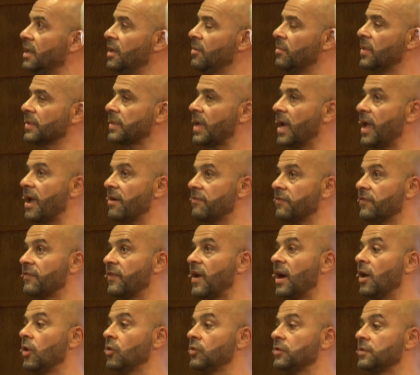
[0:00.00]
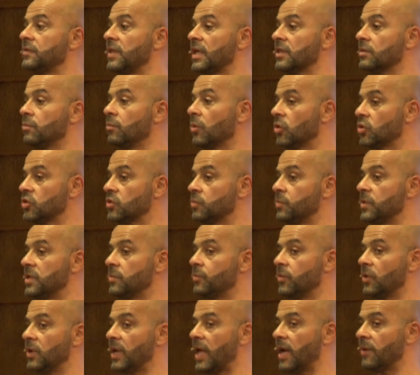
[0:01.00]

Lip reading: But I have found that most people